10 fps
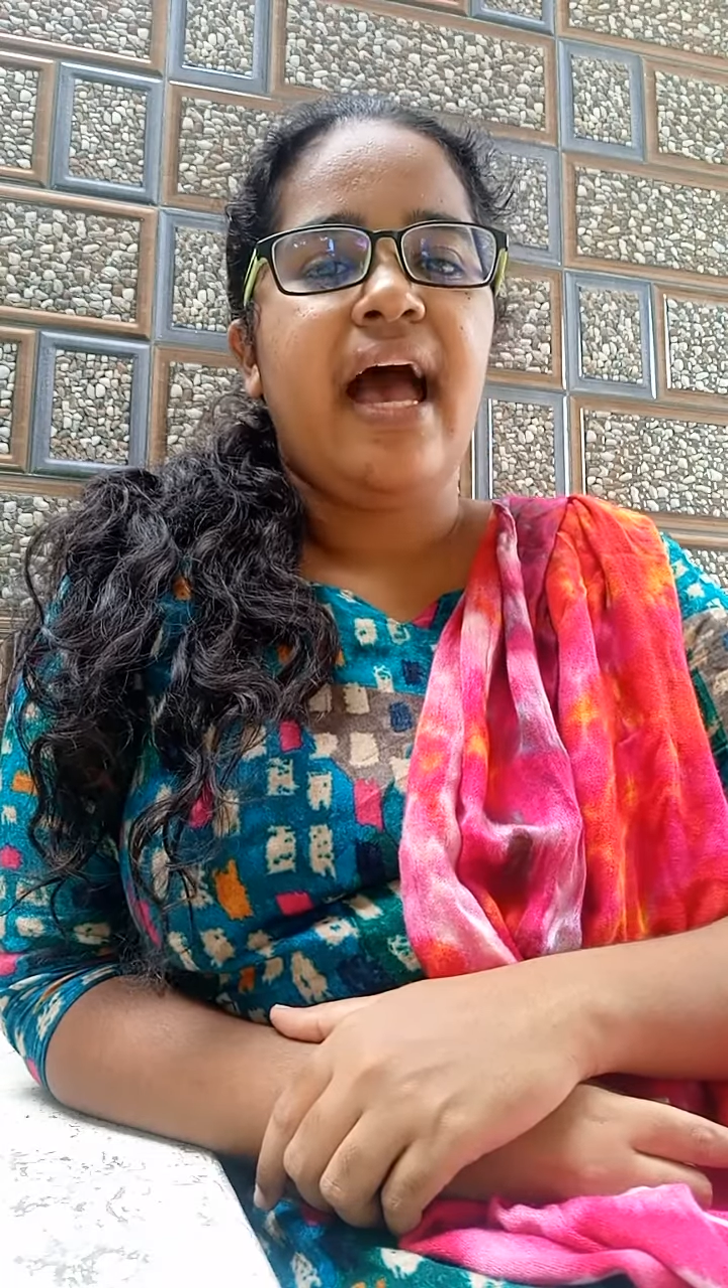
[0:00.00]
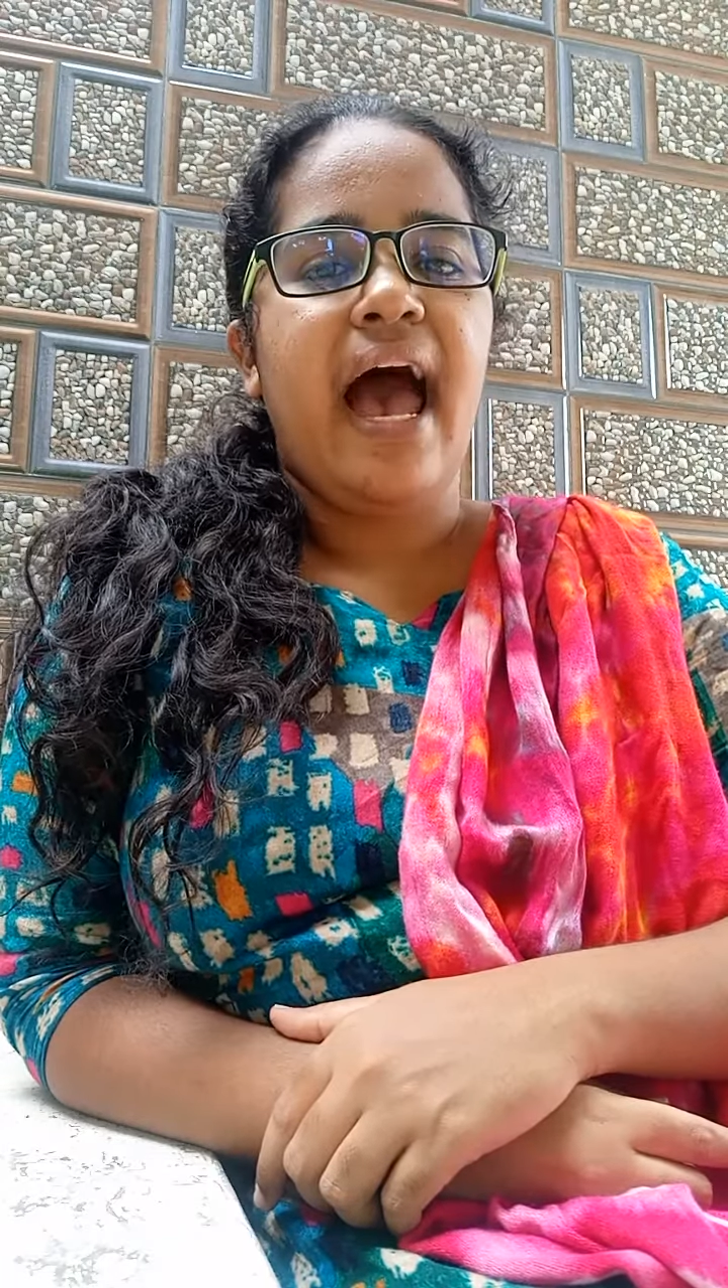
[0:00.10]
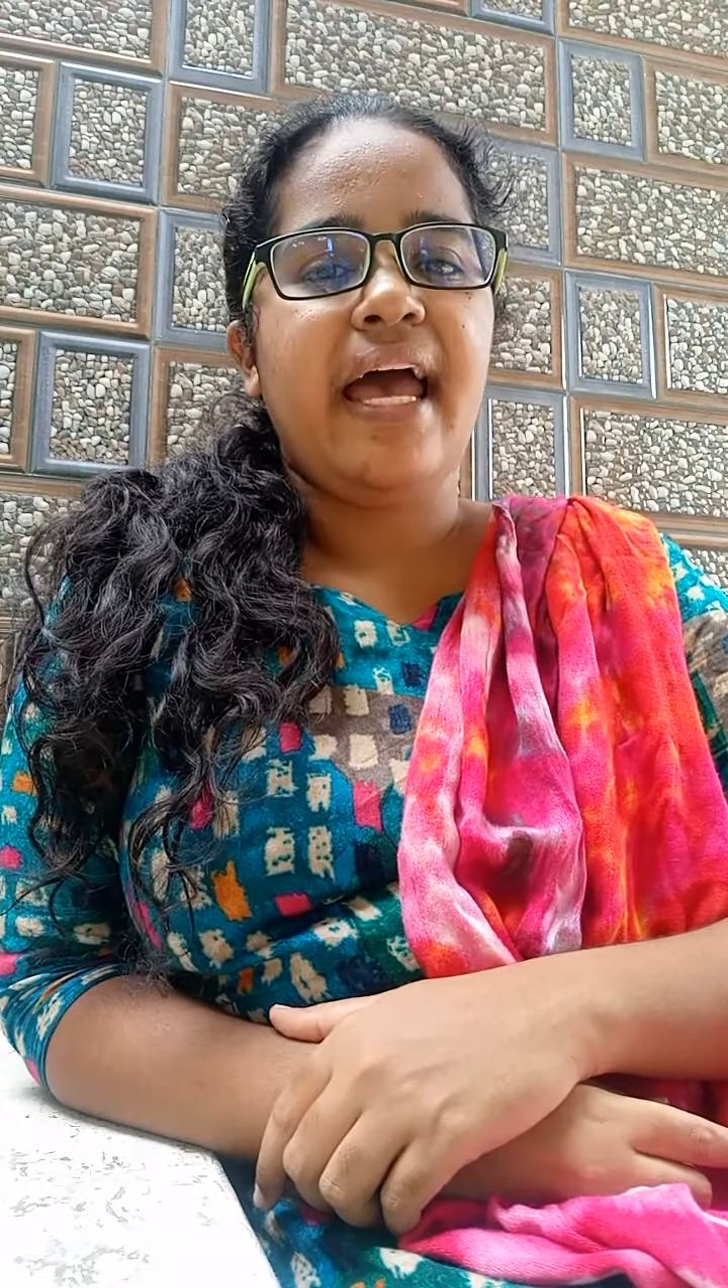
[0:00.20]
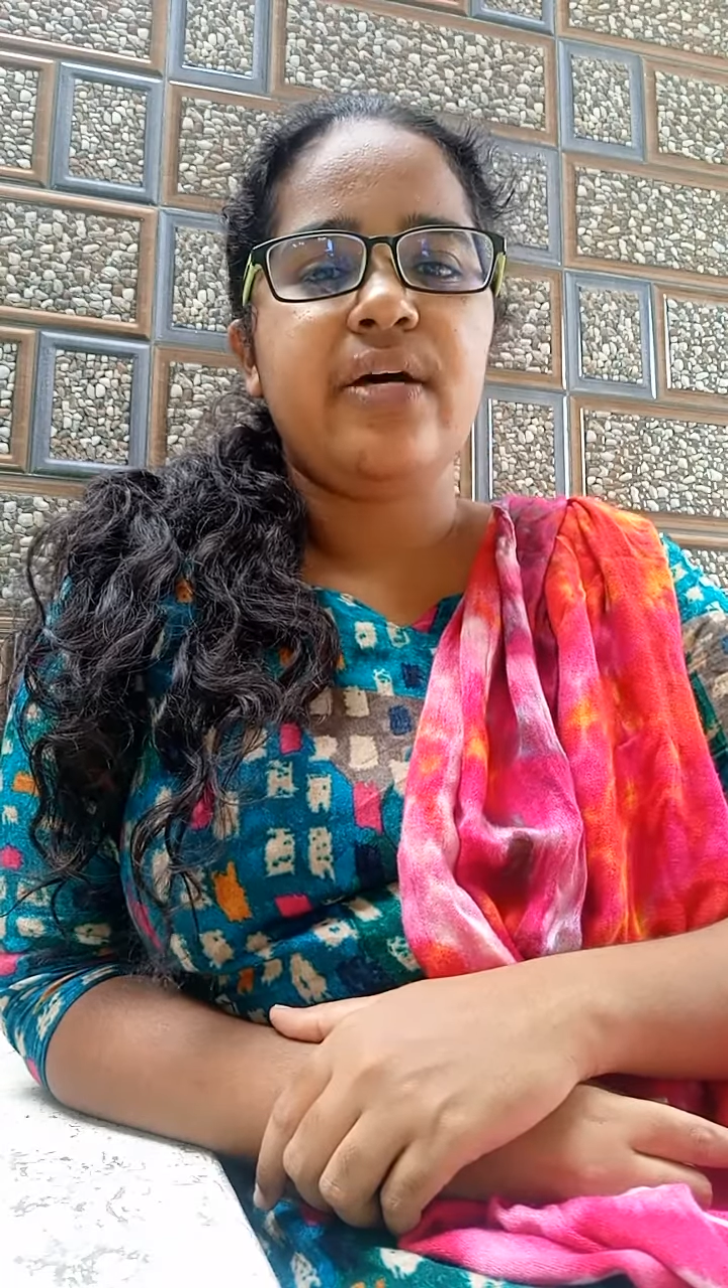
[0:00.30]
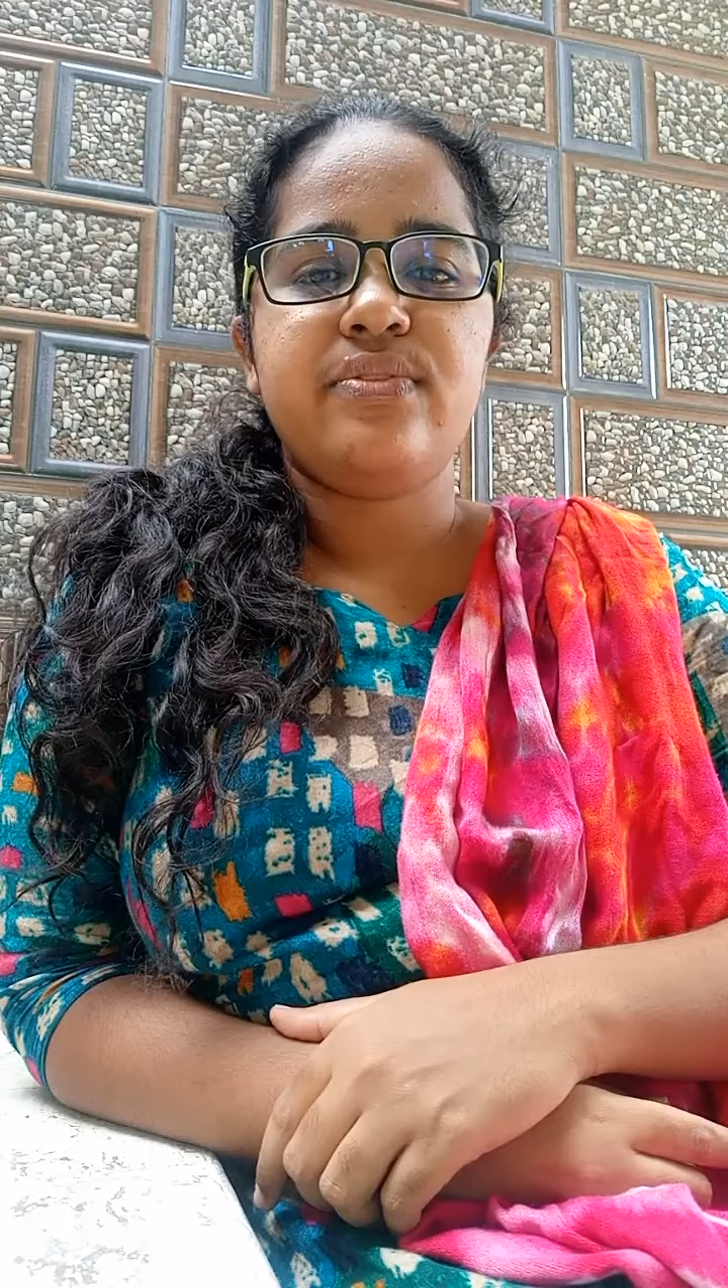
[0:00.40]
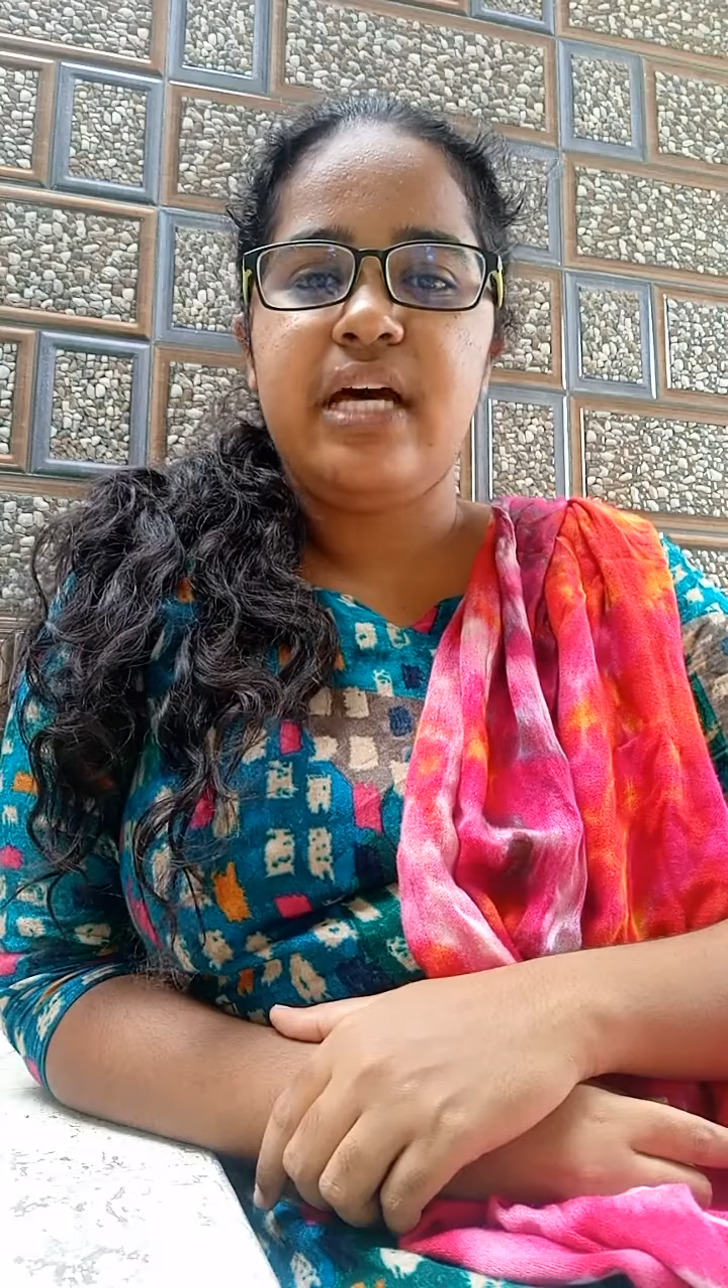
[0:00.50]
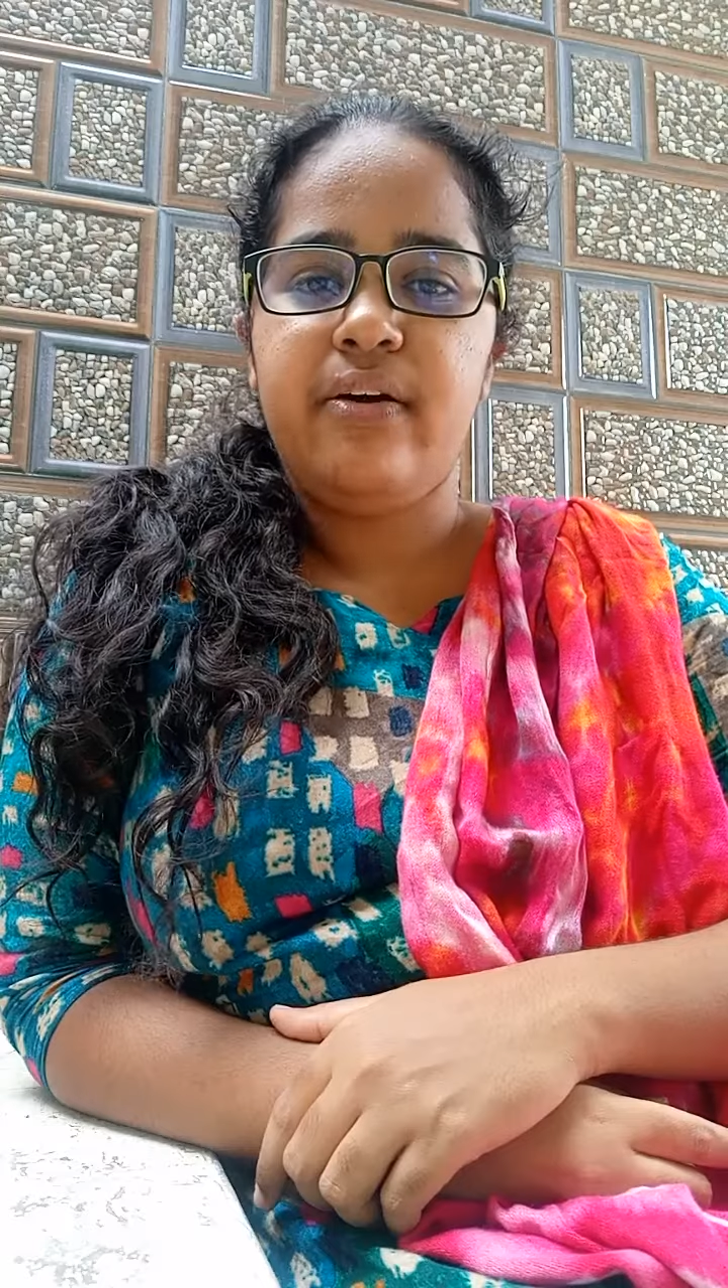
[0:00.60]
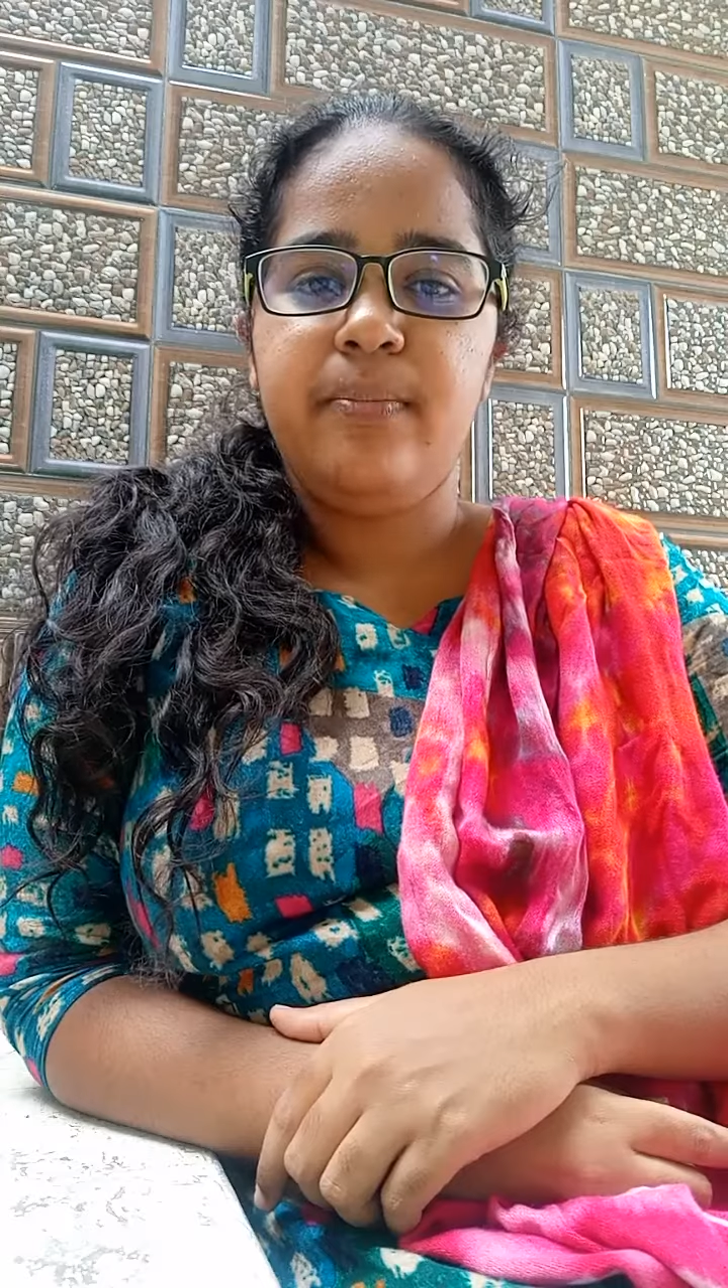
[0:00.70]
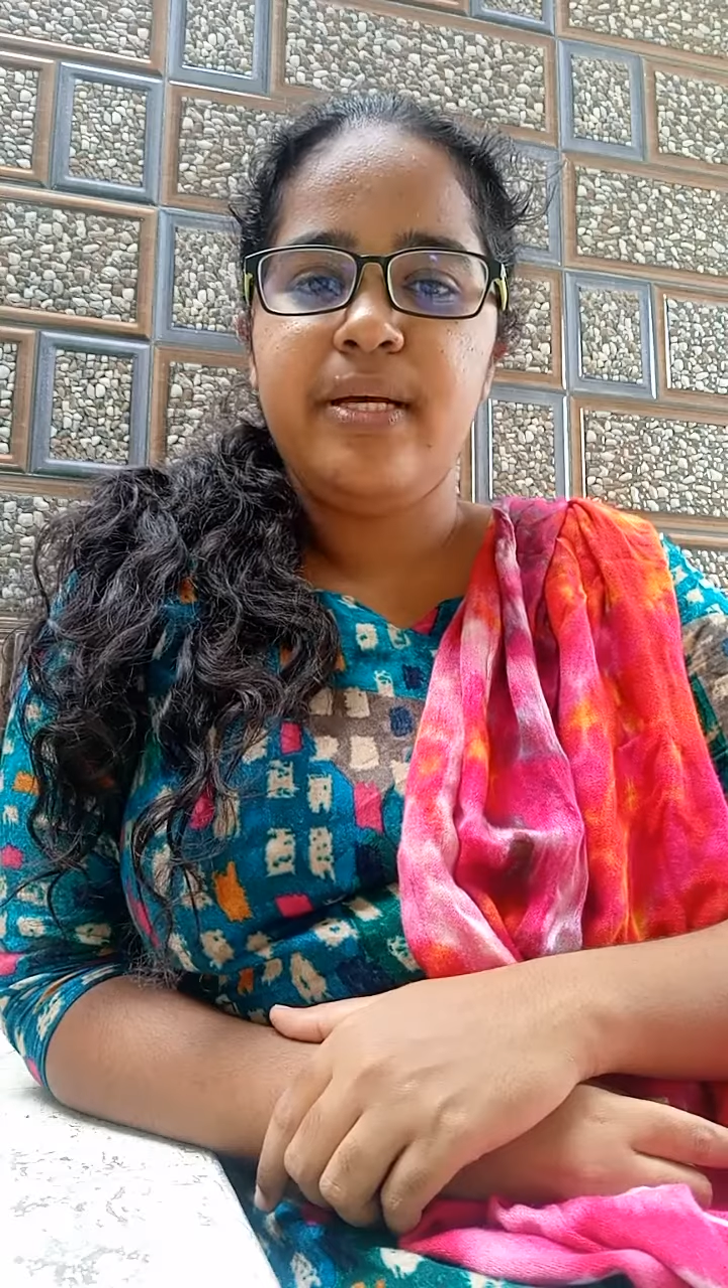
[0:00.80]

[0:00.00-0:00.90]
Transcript: I have 7